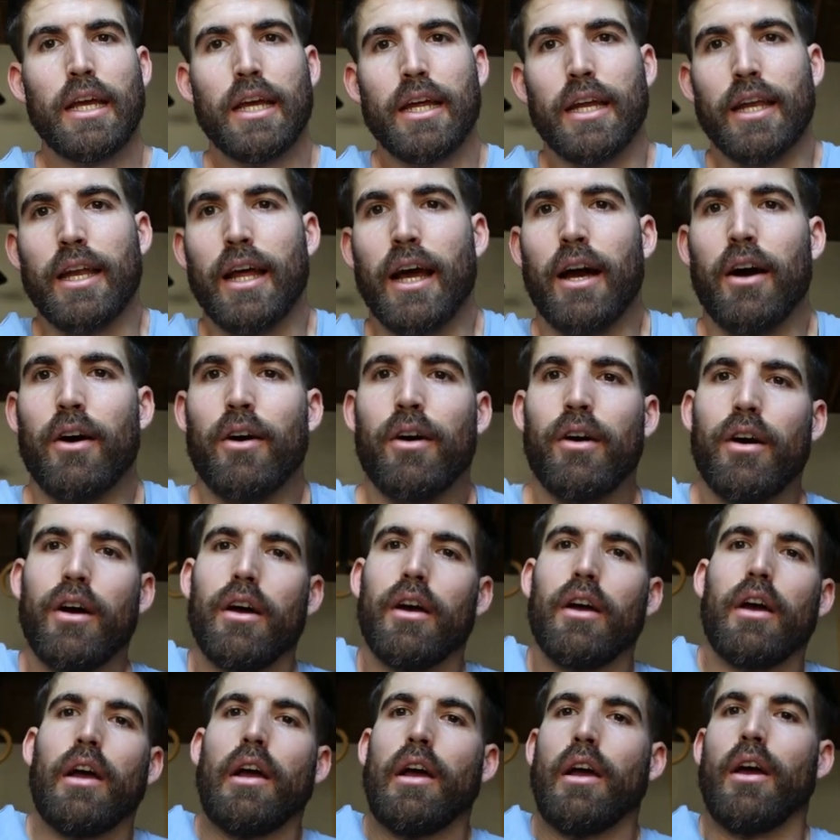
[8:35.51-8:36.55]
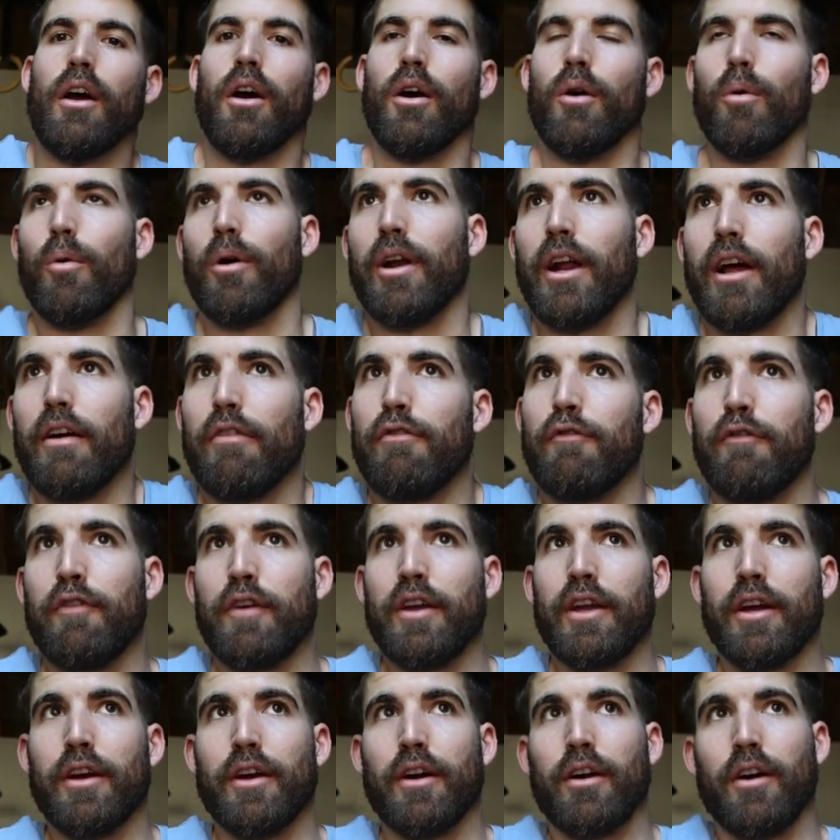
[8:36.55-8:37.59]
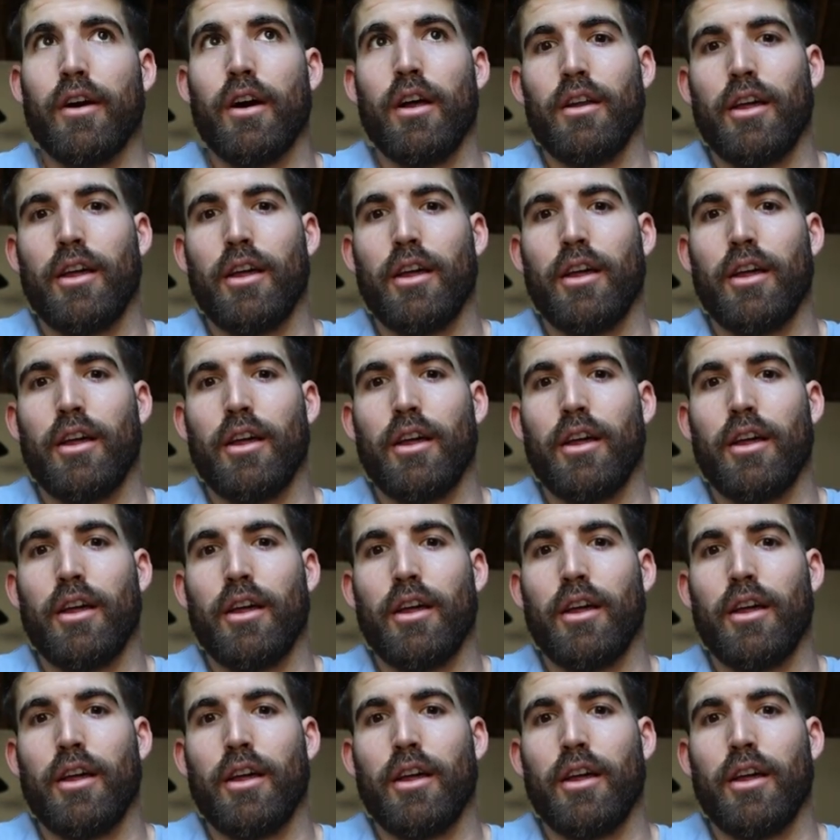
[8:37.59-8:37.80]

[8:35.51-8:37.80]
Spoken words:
Now, what I fear a